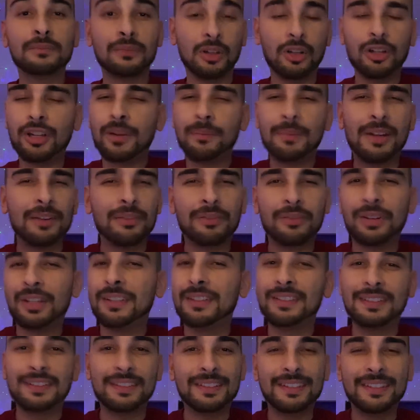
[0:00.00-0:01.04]
Okay, my friend,
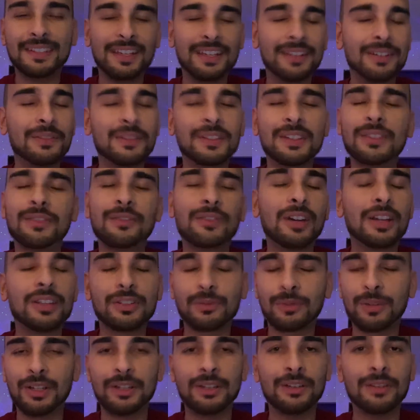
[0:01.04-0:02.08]
this is the end of this fast
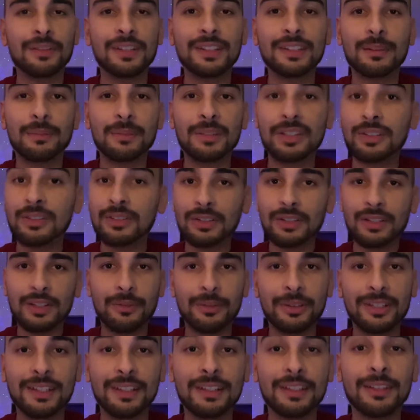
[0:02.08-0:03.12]
question of examination. You
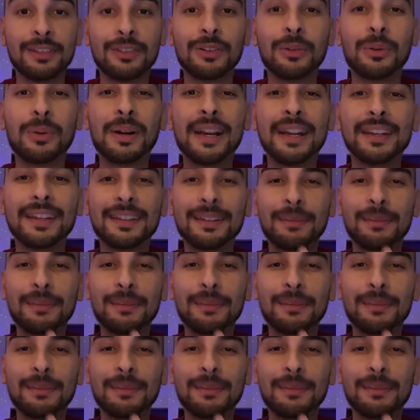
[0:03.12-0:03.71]
were taking the right